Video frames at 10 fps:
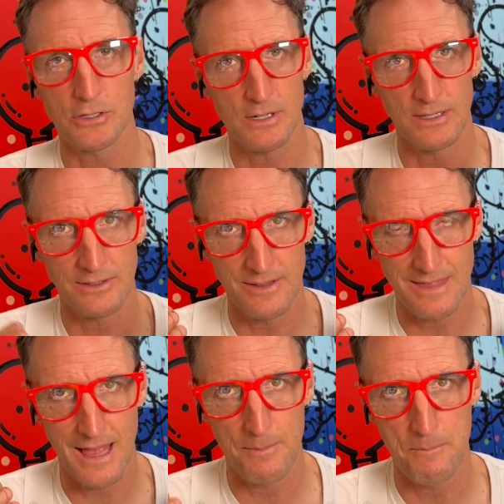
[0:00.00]
translate
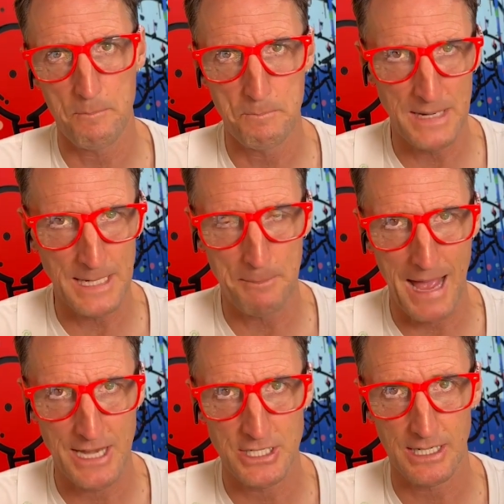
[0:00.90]
that mini
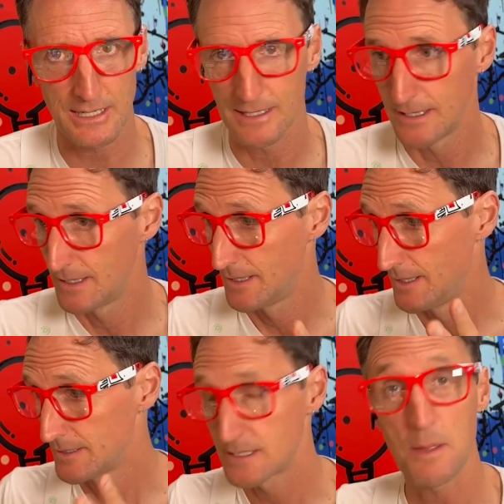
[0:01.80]
magic
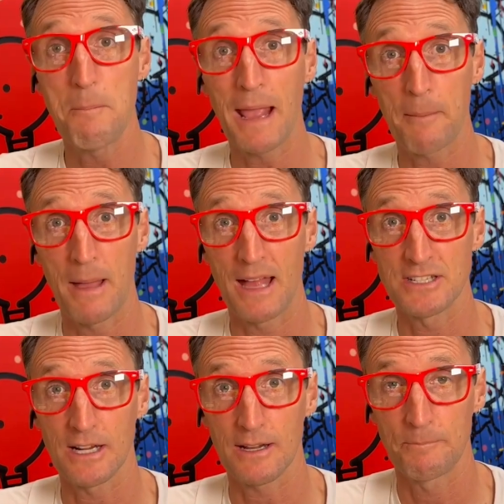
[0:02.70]
to the mega
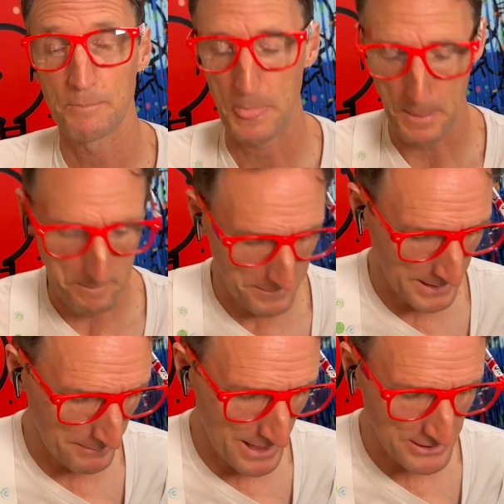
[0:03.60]
magic.
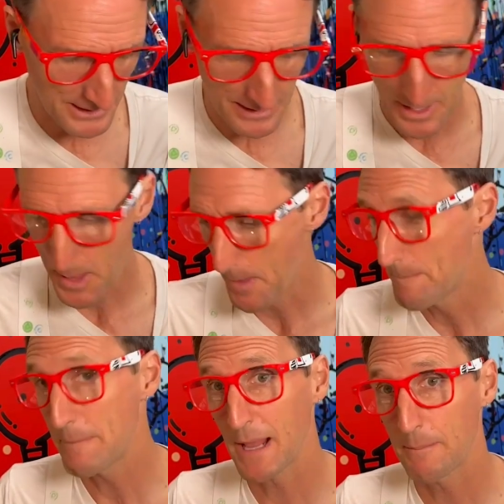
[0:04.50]
Mini magic,
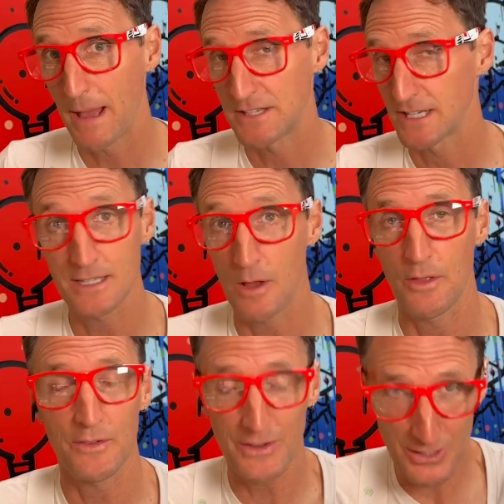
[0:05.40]
mega magic. No,
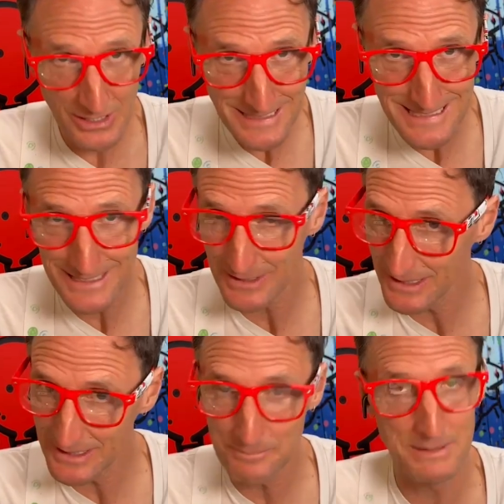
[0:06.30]
they're, they're gonna they're
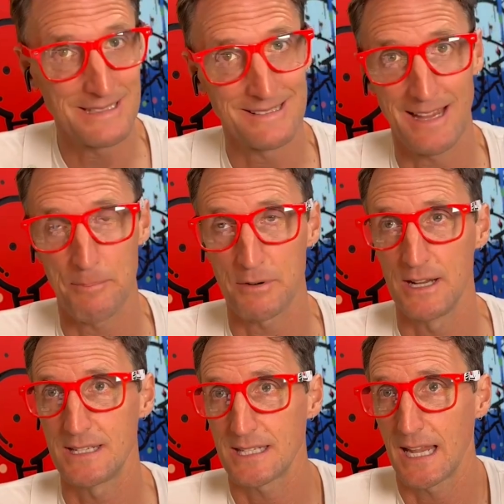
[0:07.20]
gonna be
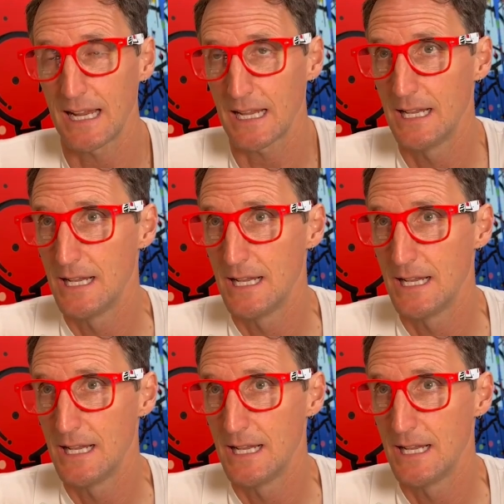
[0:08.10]
separate. It's like